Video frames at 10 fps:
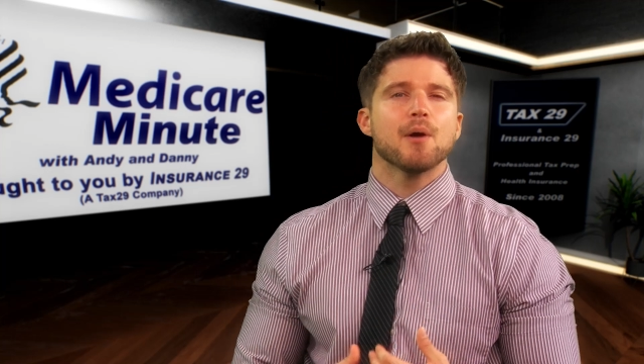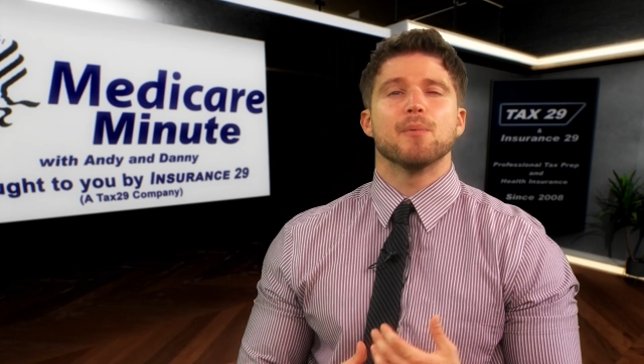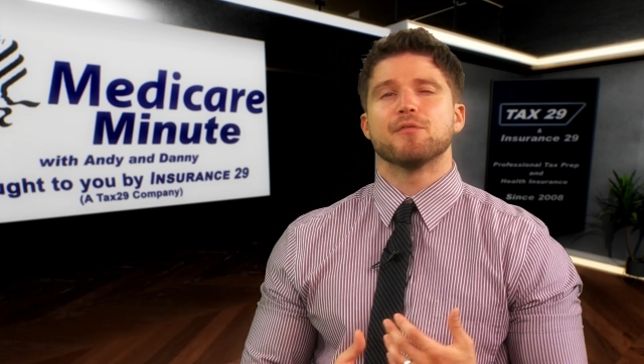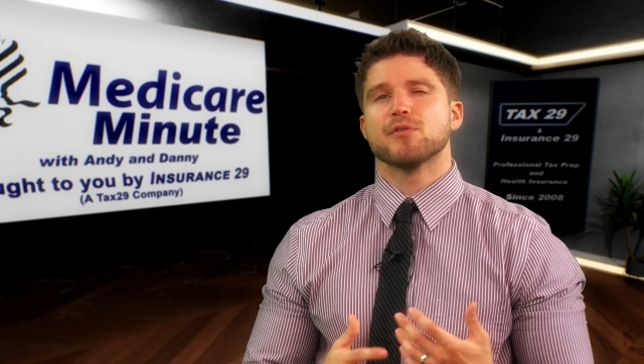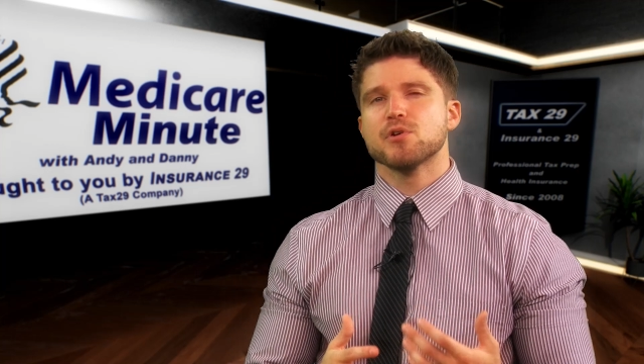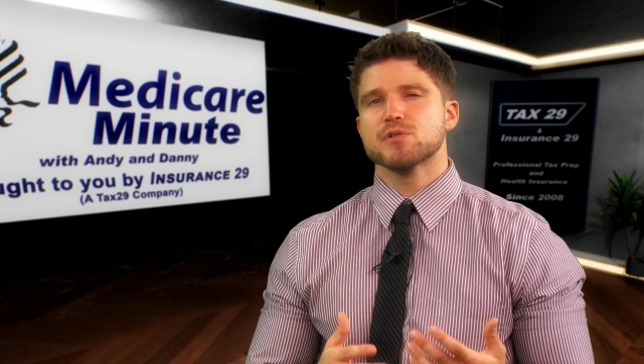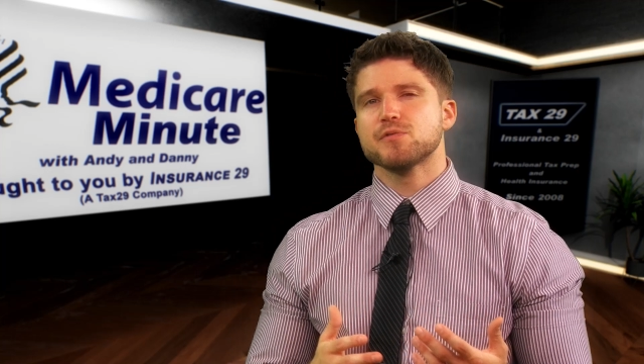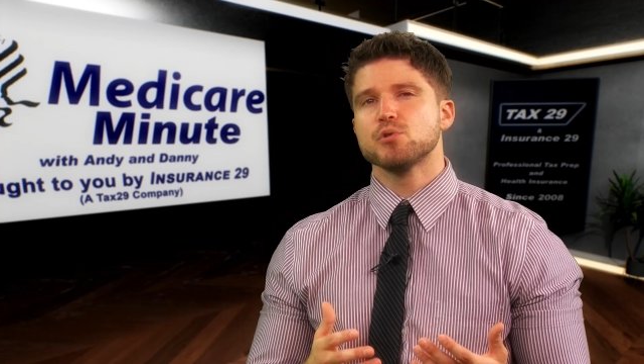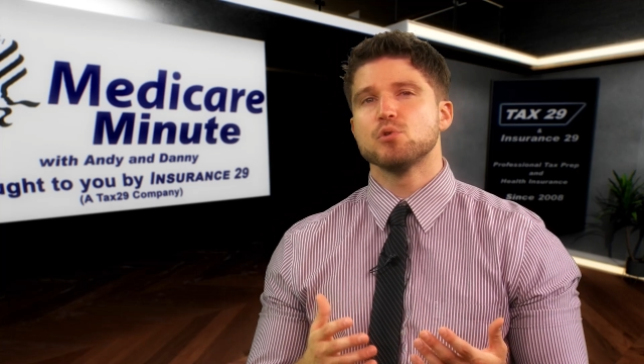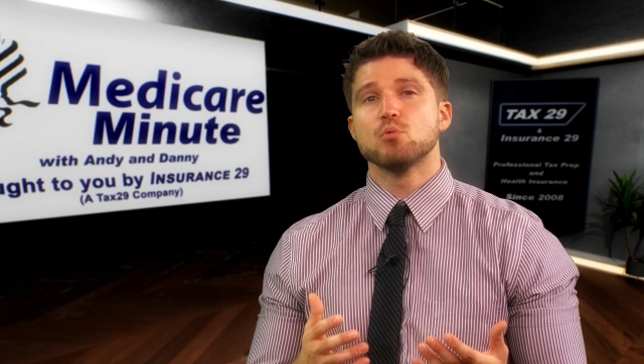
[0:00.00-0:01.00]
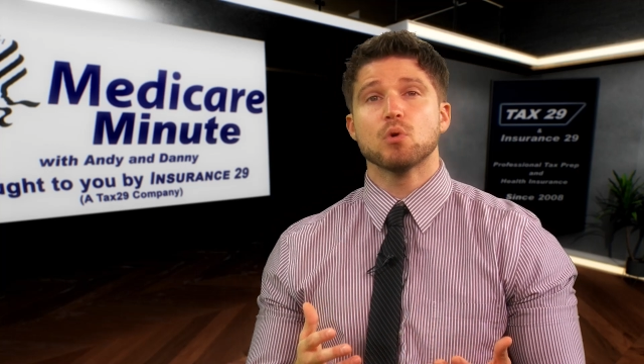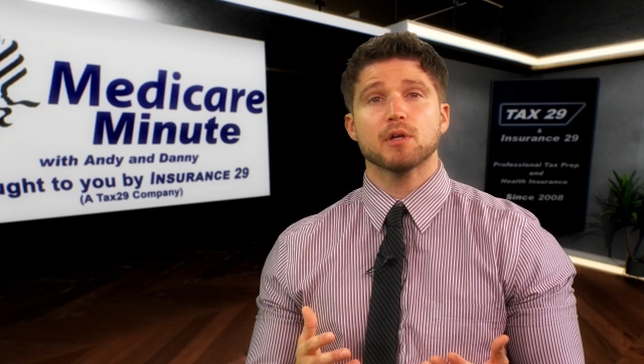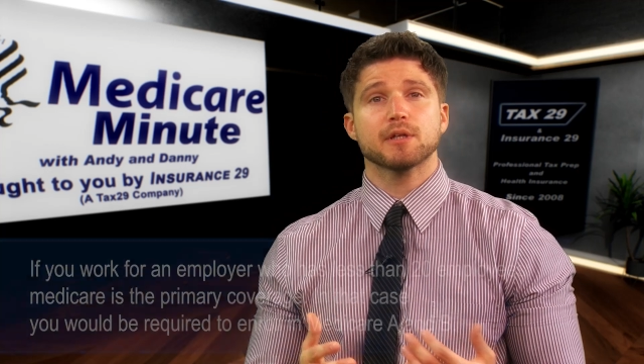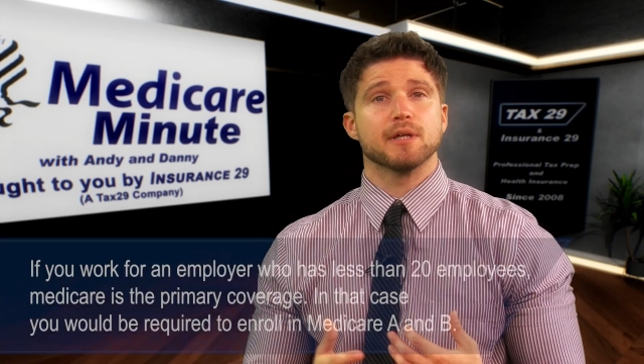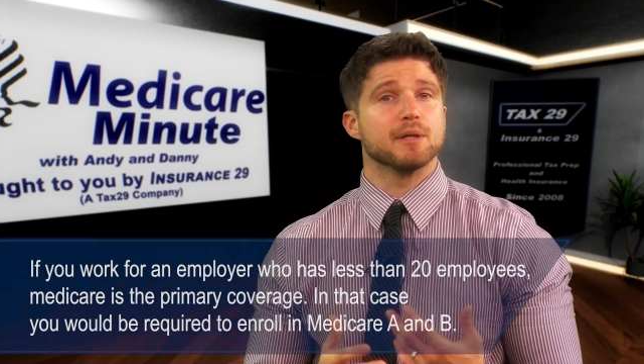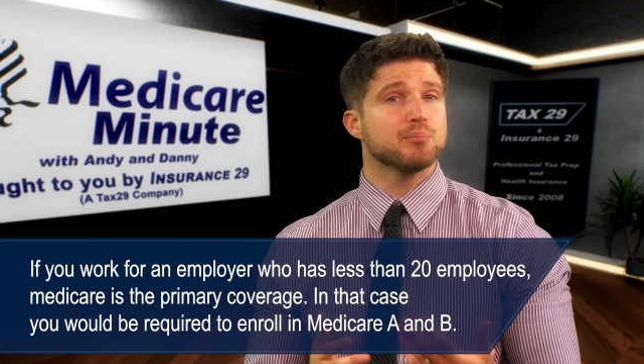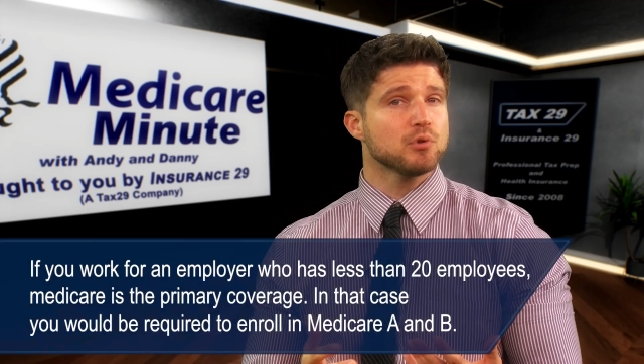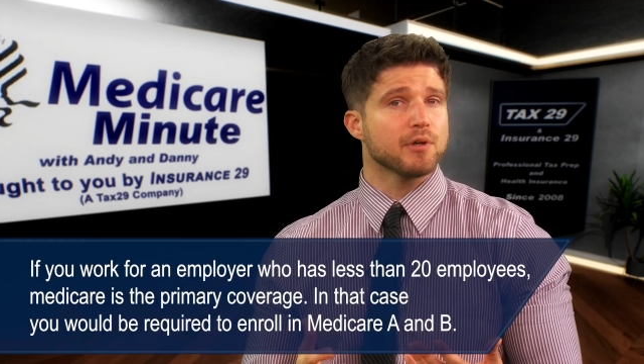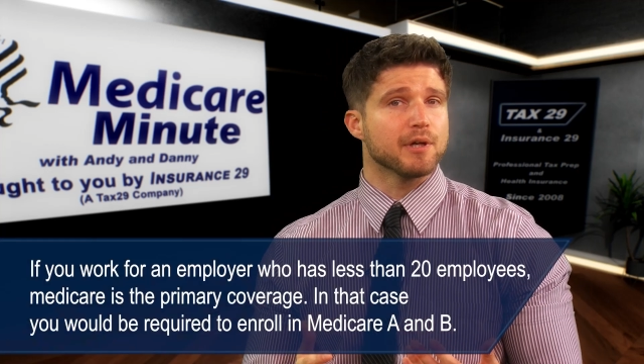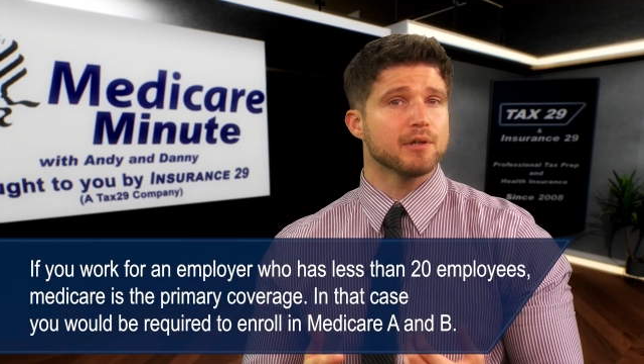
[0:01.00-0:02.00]
But for those of you who work at an
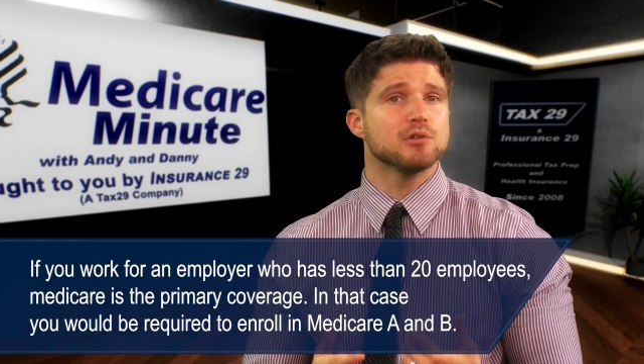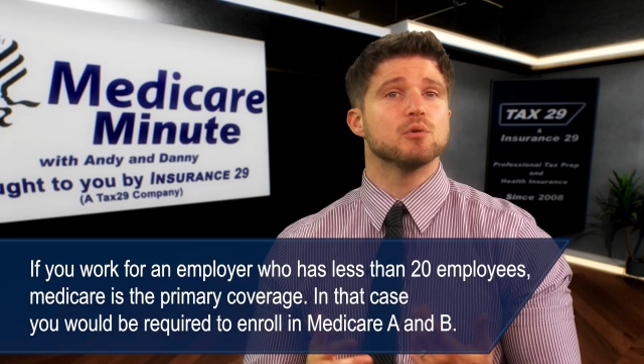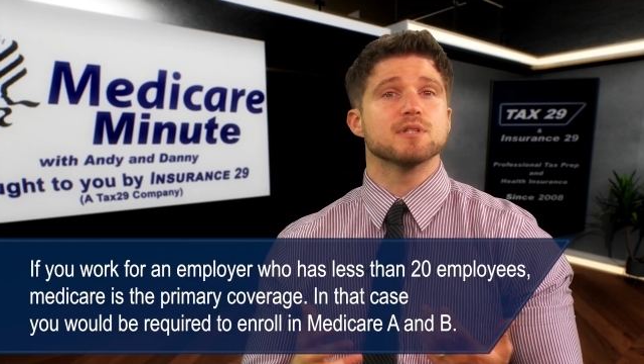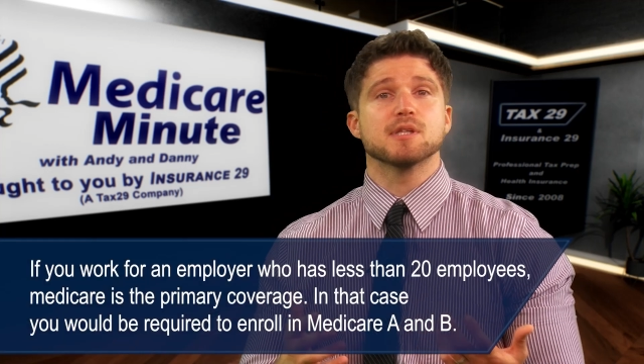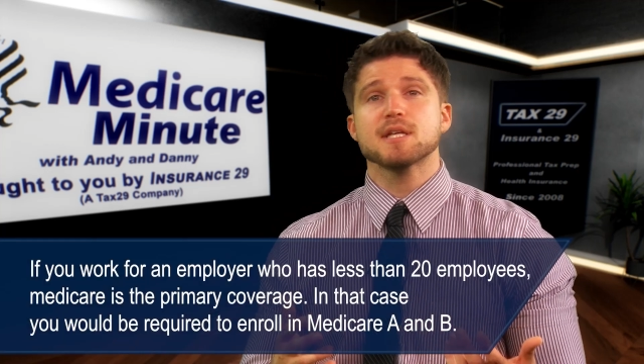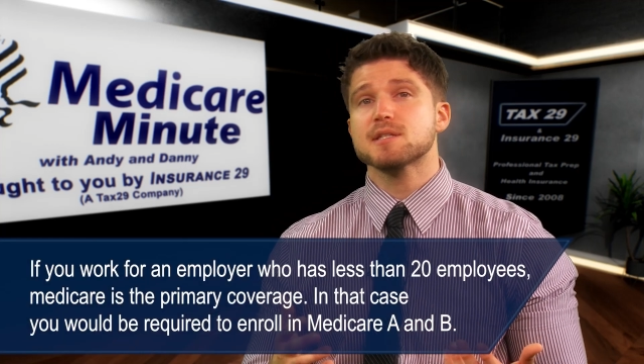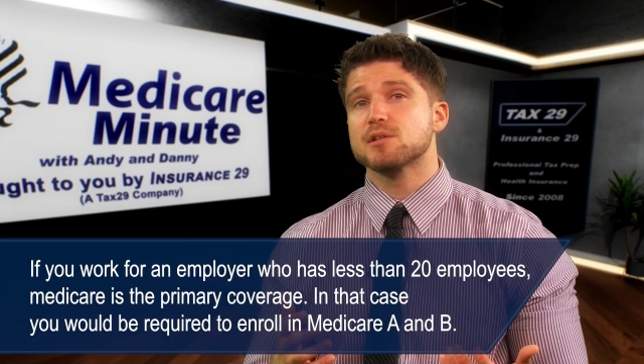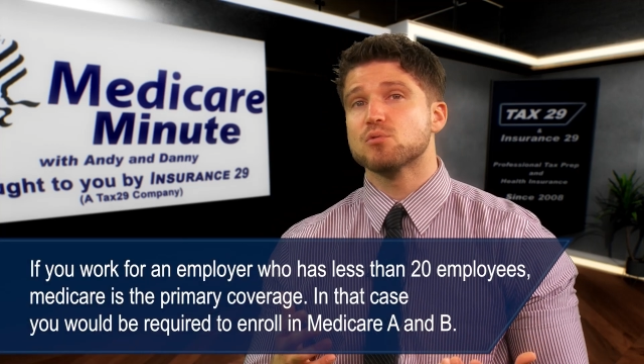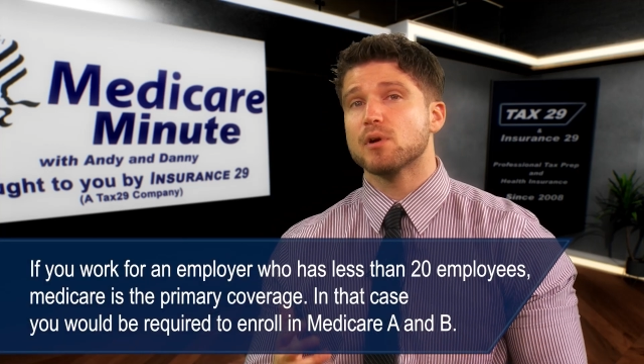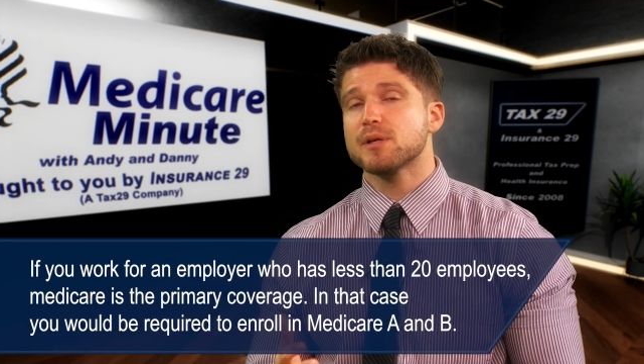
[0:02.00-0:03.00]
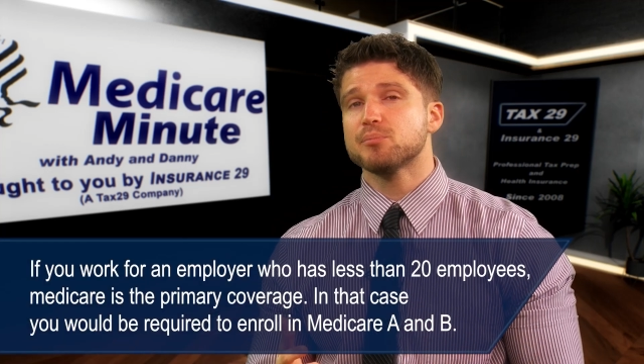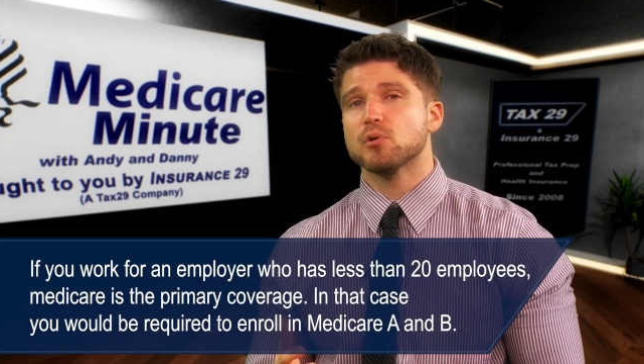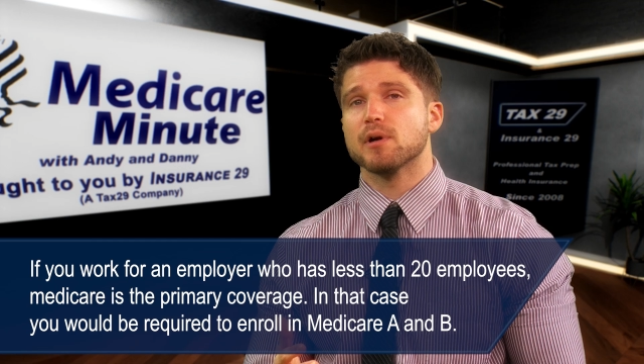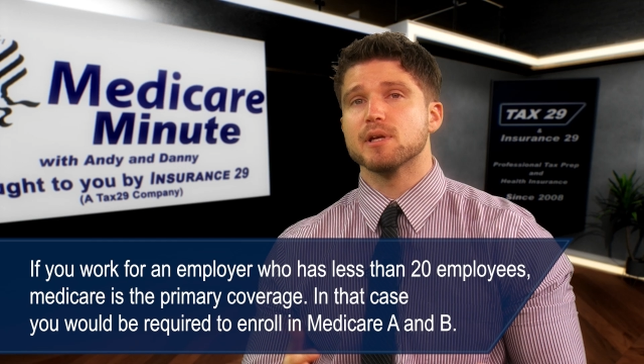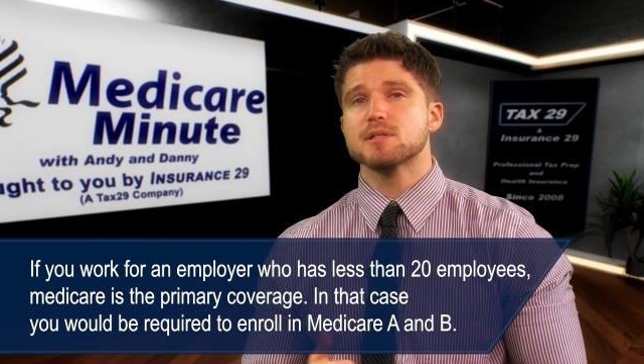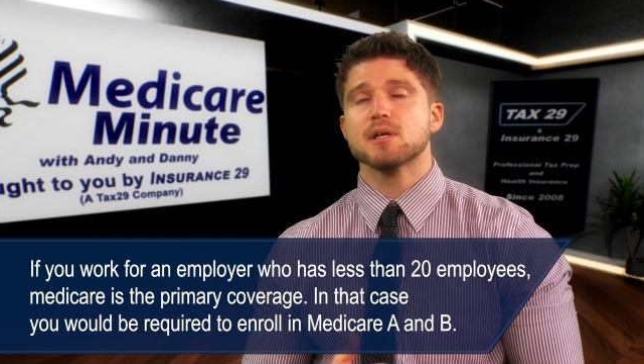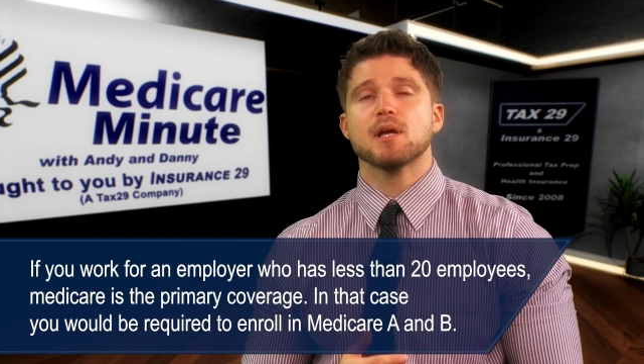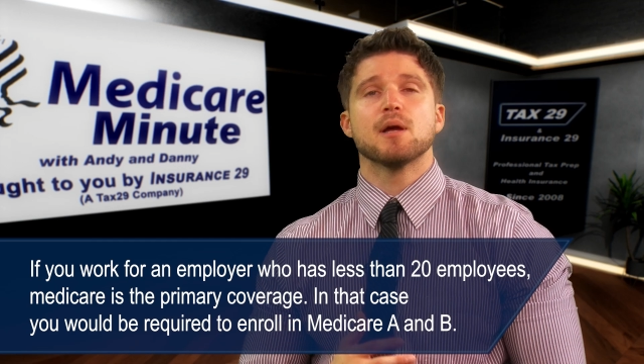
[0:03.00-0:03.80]
employer who has less than 20 employees,